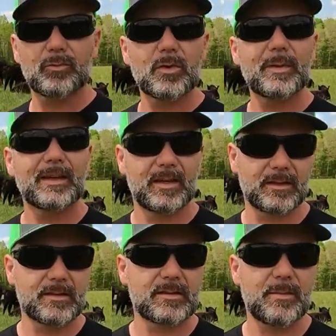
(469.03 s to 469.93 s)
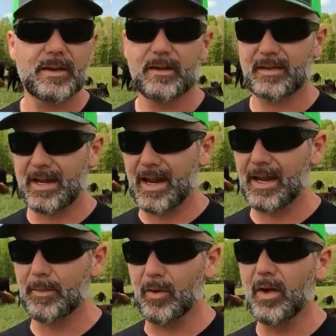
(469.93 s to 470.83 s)
the rumen in the stomach of the
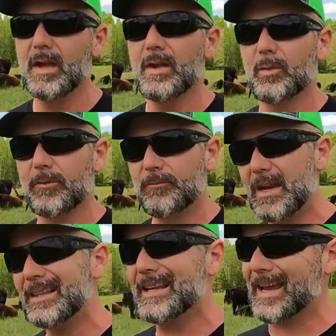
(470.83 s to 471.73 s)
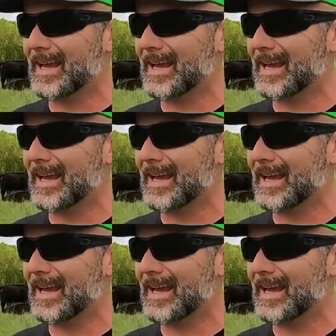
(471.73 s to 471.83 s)
animal. We feed the